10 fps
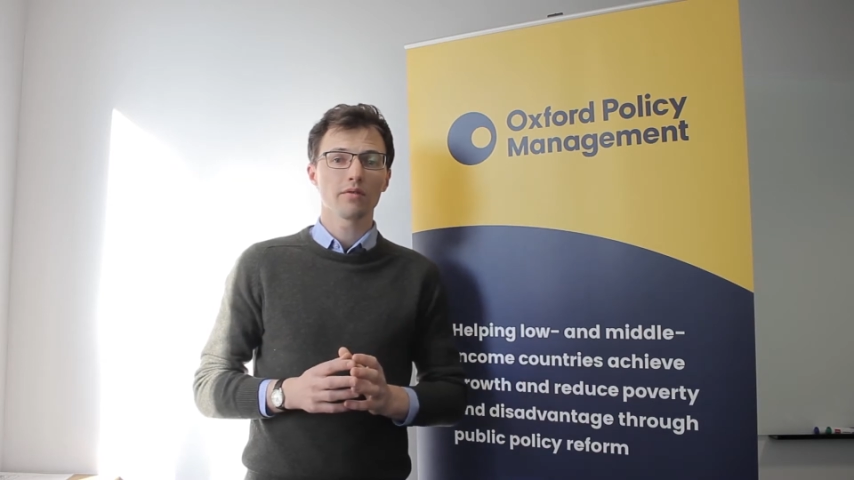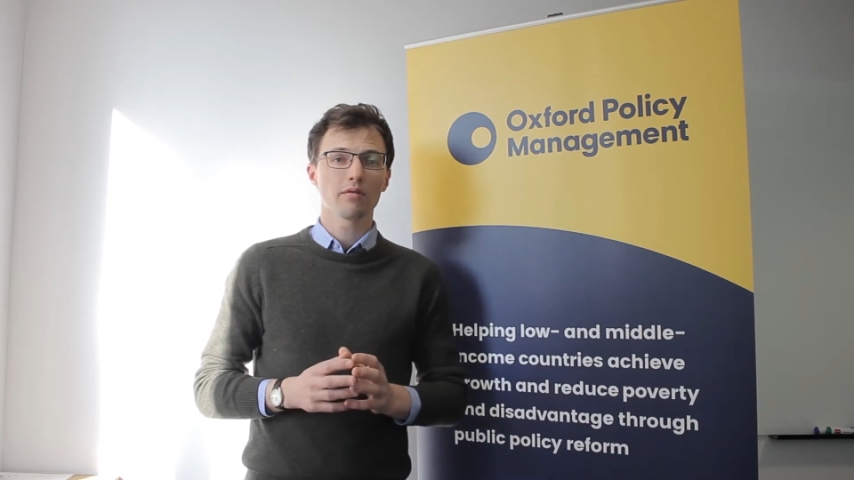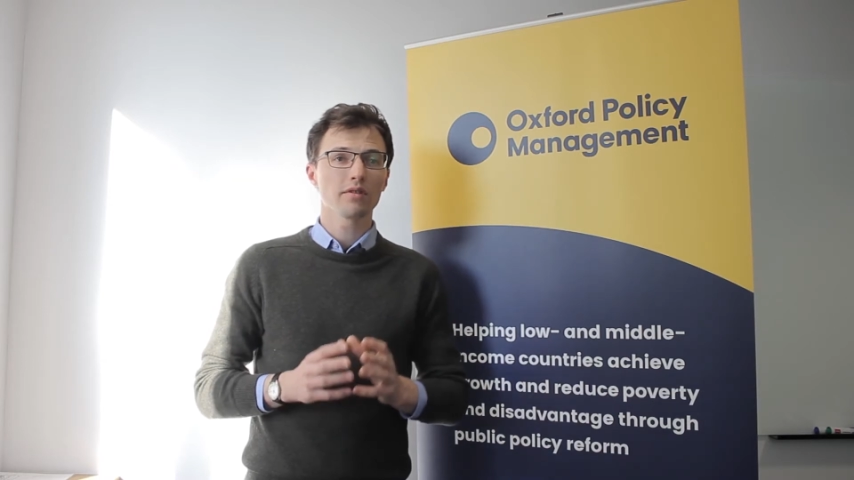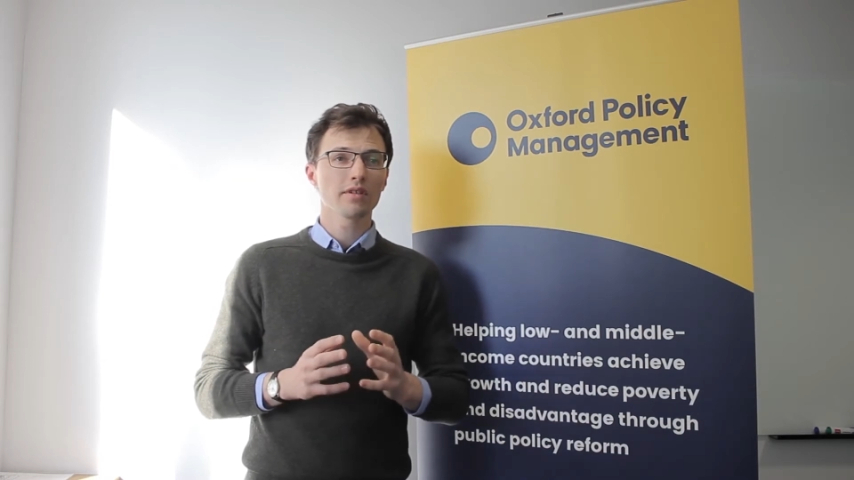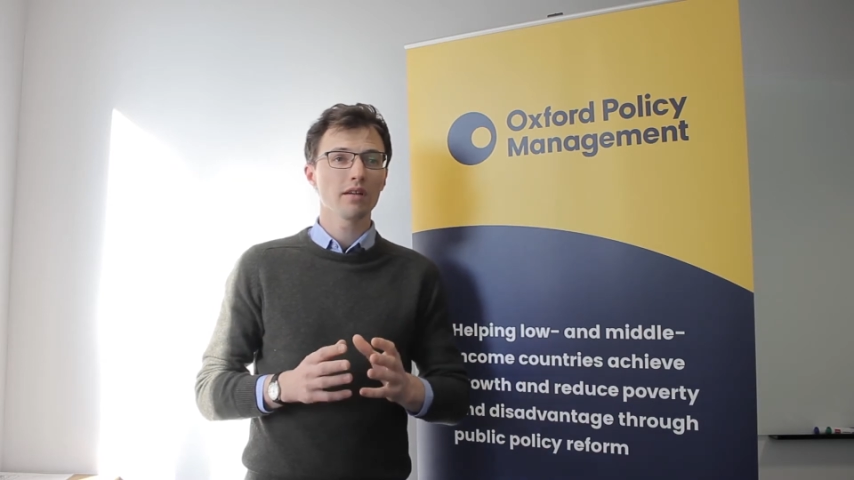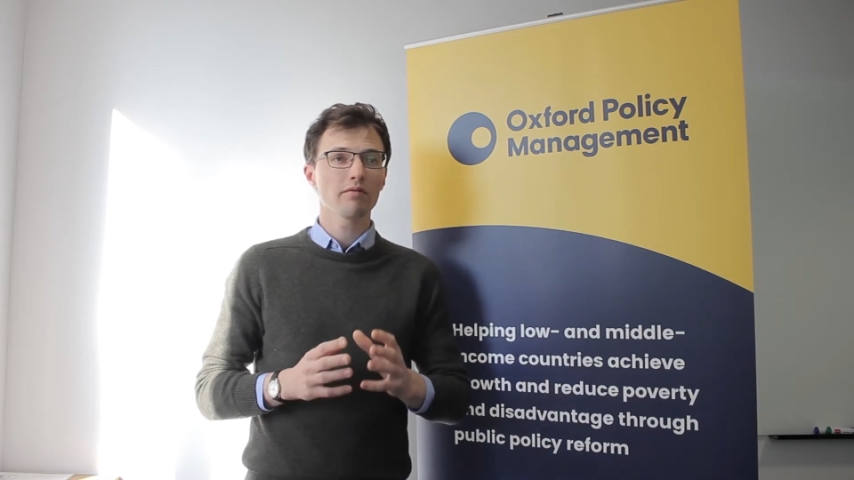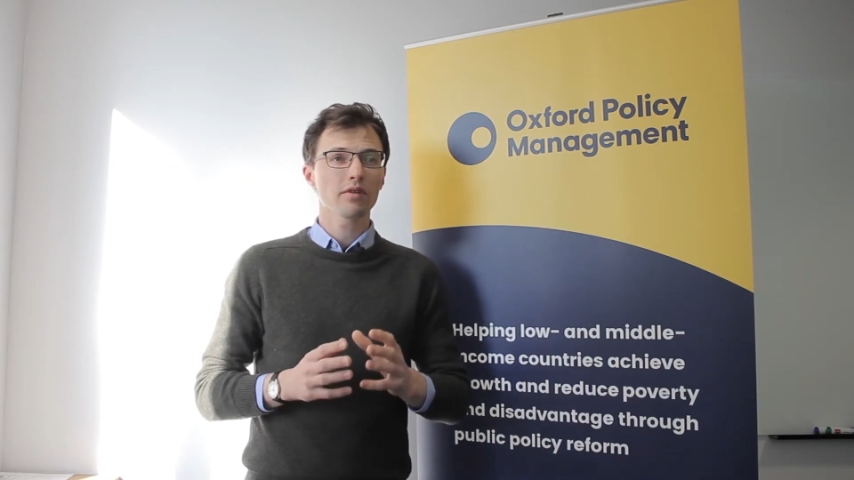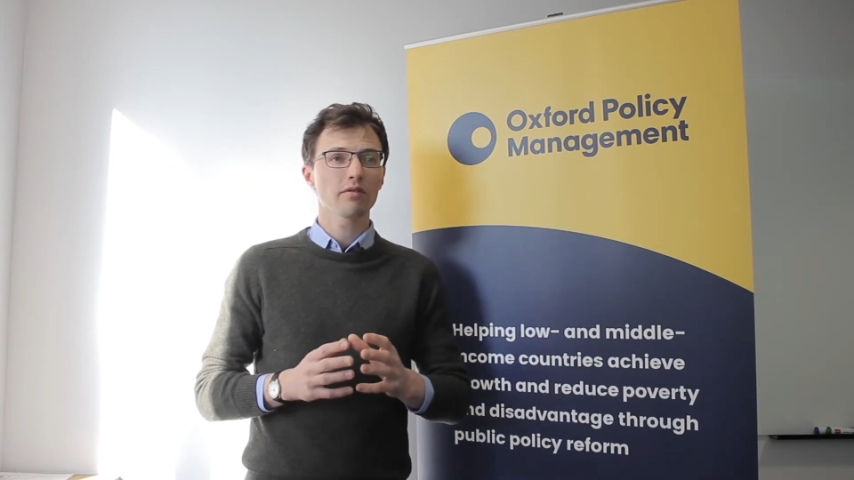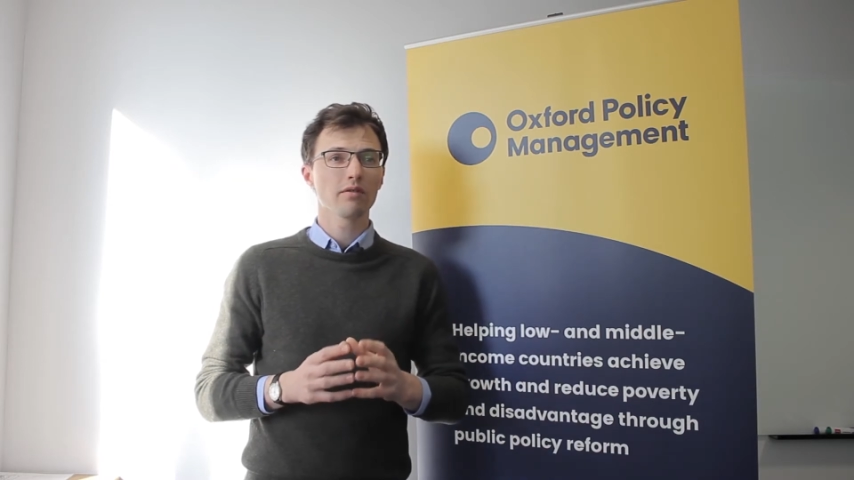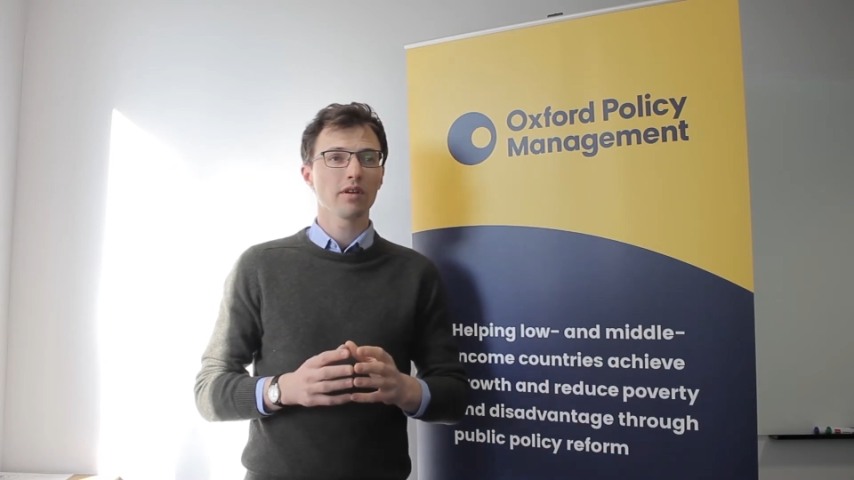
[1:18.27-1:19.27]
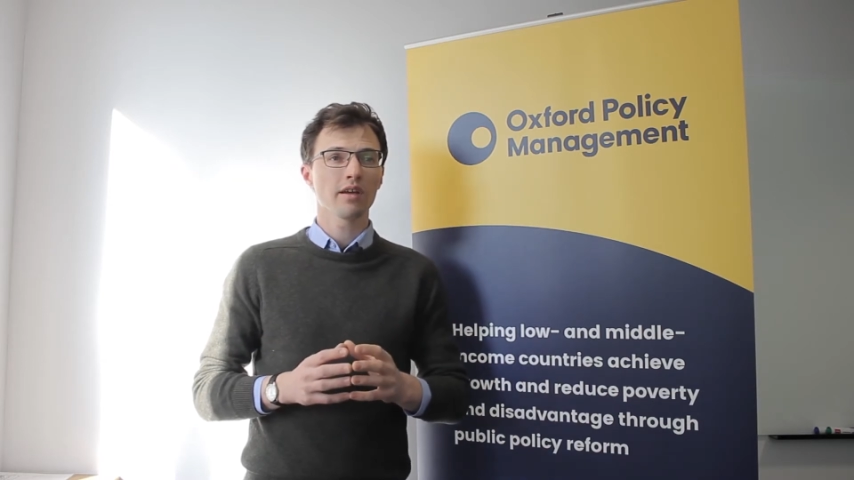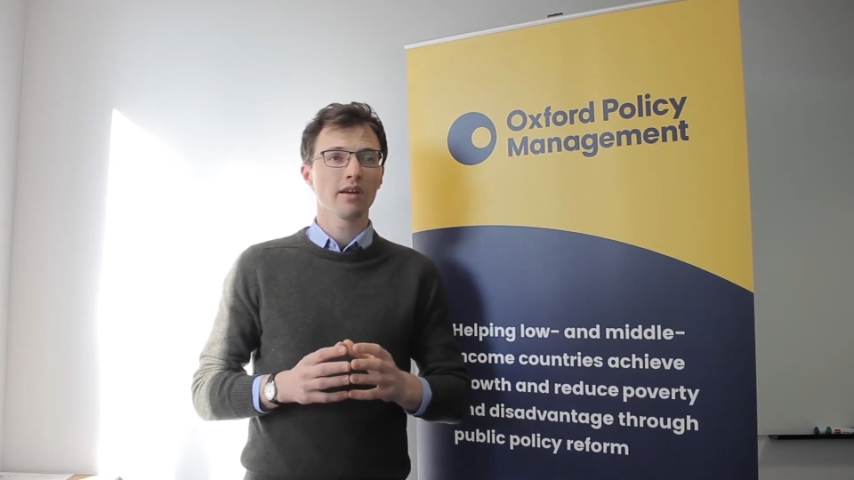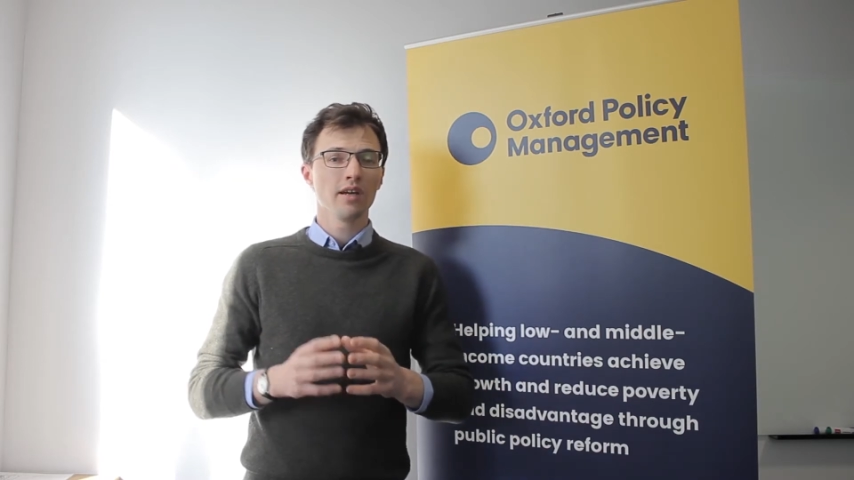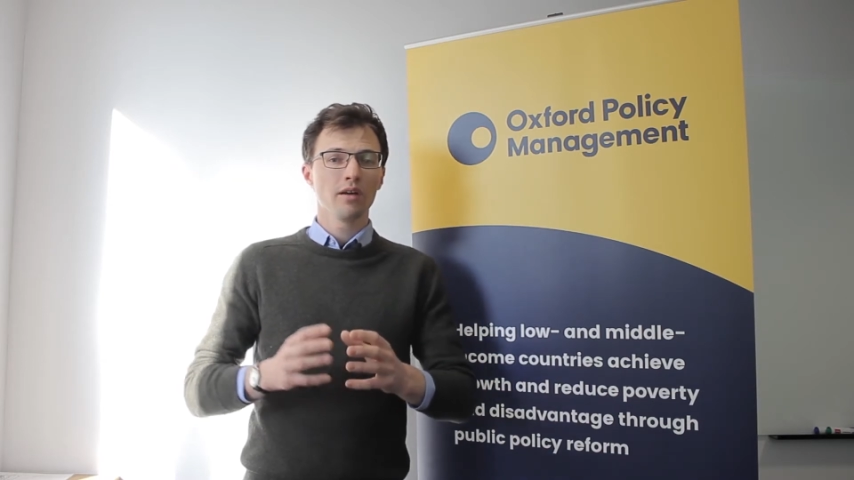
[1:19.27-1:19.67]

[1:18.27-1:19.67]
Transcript: So instead of recruiting